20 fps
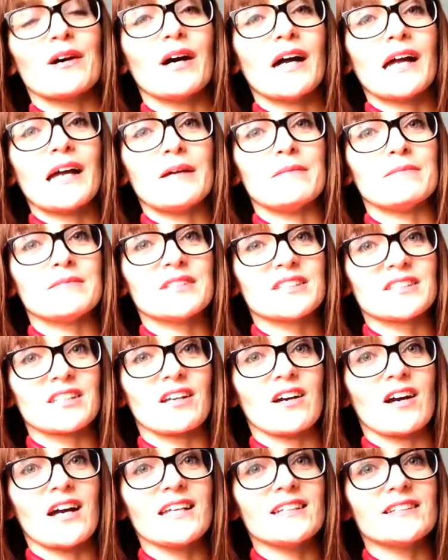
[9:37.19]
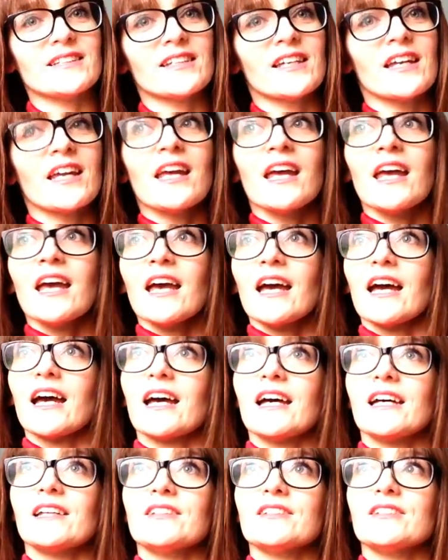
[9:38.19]
I am slight,
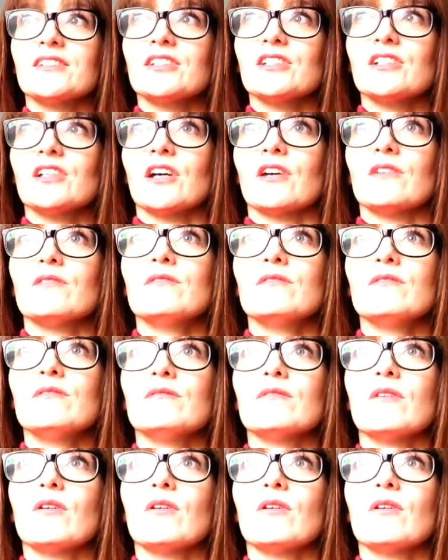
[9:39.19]
and you know,